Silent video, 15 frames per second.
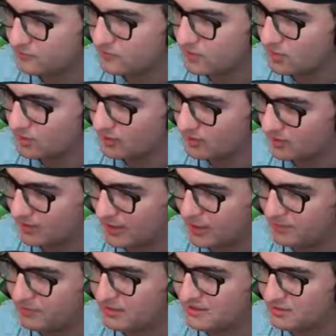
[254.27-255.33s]
Hold on. Gotta
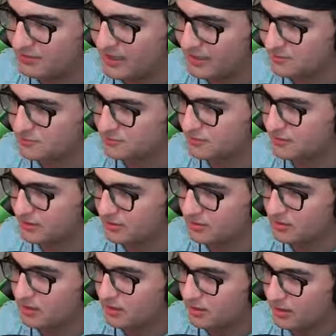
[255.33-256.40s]
beat some ass real quick.
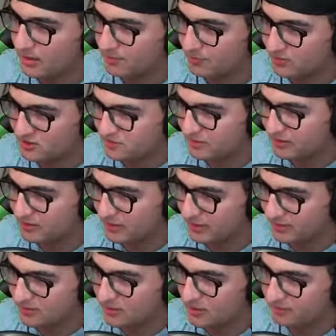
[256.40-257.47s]
Everyone's being like
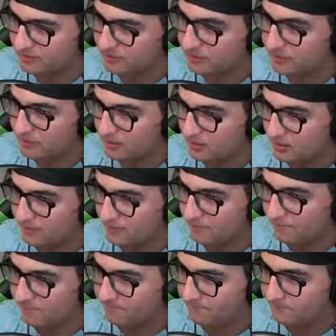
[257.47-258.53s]
dumb.
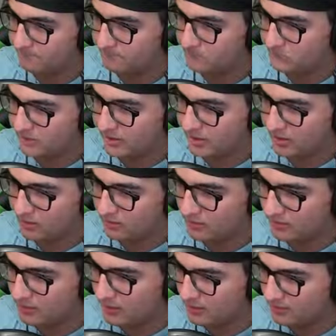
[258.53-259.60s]
Okay,
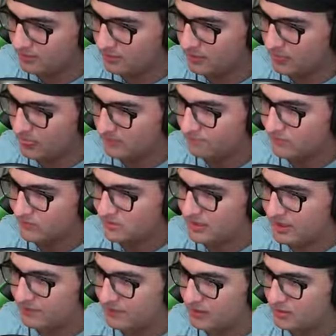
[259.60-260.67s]
hold on.
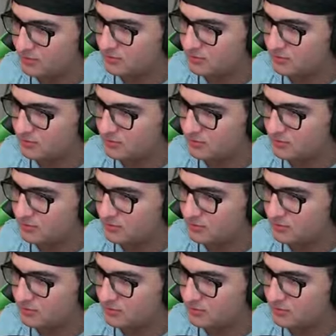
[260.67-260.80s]
Stop it.